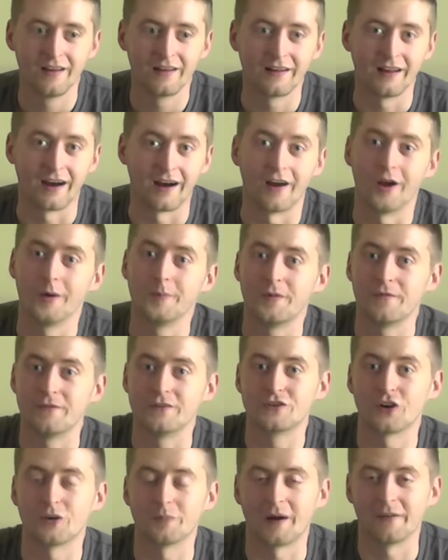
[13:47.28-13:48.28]
Now, I hope you've
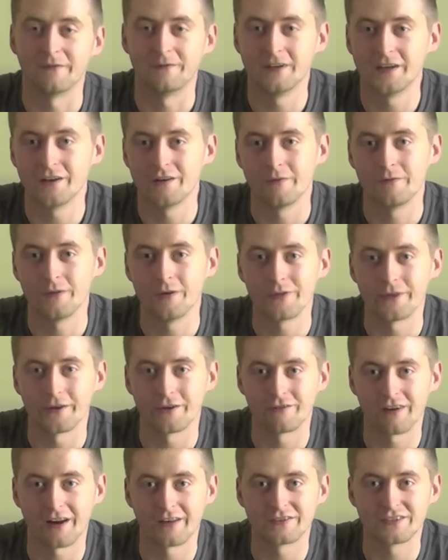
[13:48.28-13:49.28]
enjoyed my video review of the
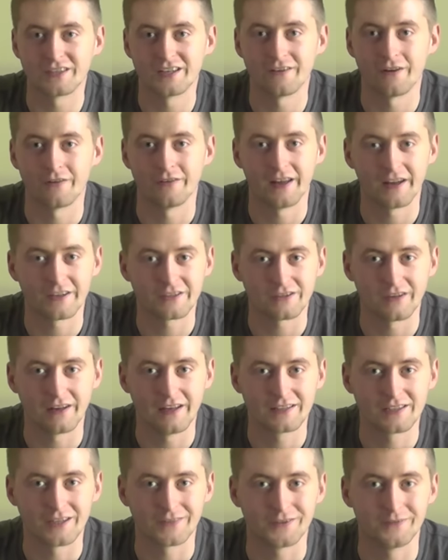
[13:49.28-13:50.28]
Ground Zero National
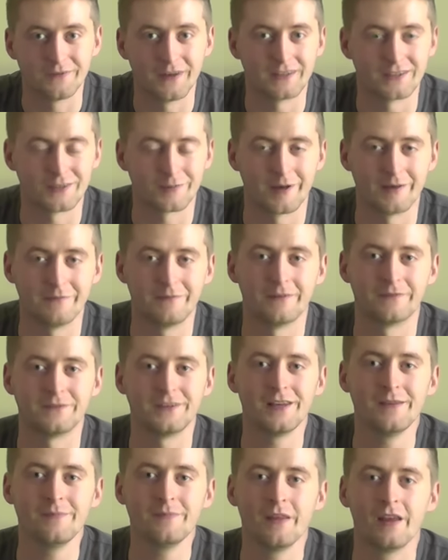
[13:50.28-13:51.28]
Airsoft Event
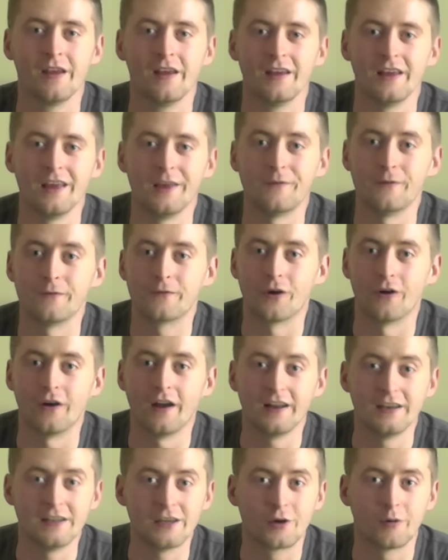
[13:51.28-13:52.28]
2015. If you've got
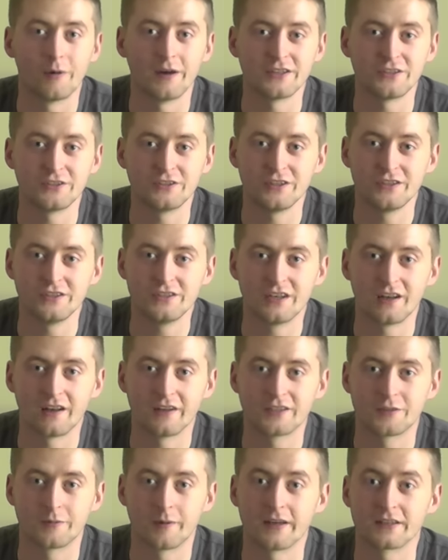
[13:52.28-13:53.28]
any questions you'd
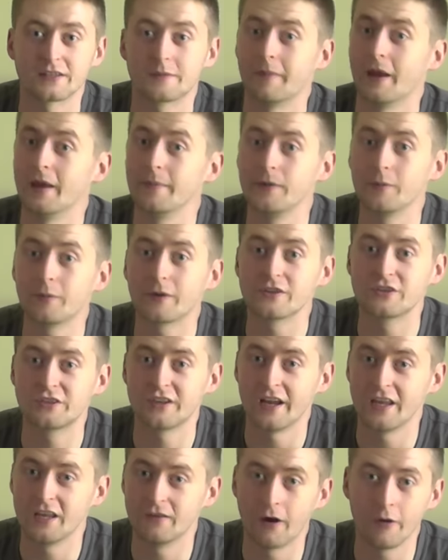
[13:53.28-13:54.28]
like to ask, maybe you want to
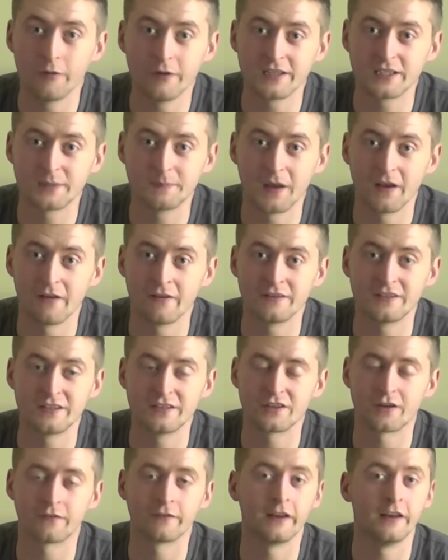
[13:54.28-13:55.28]
share your own
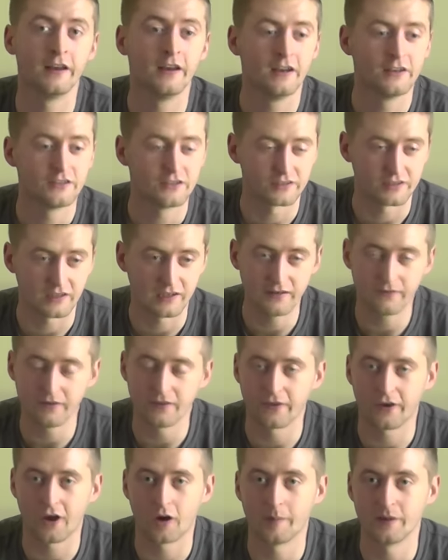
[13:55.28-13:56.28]
experiences of it, just leave it in
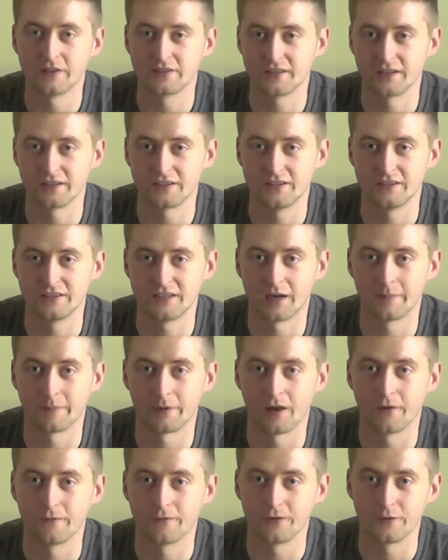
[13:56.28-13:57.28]
the comment section down
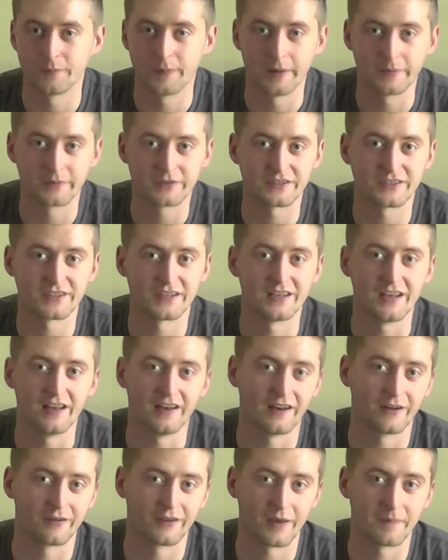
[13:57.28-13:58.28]
below for other people to see,
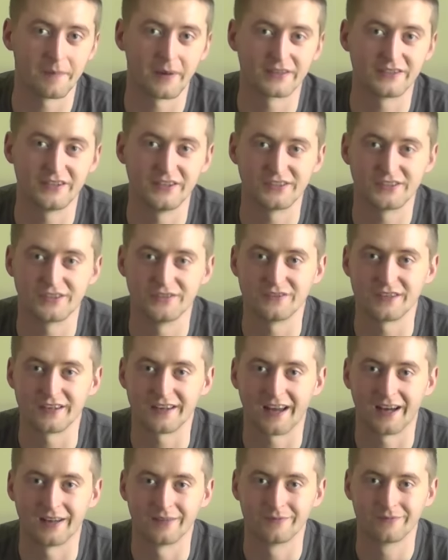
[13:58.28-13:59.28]
and I'll get back to you as soon as I
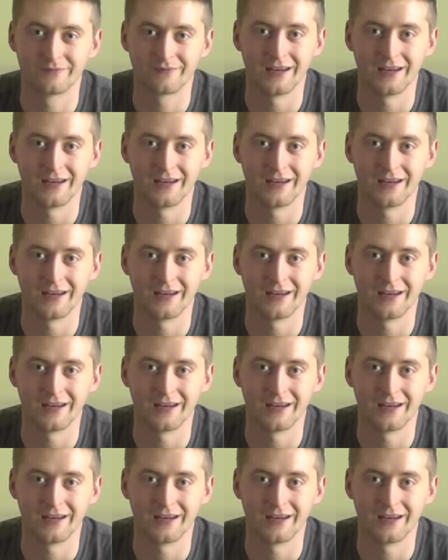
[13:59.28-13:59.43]
can.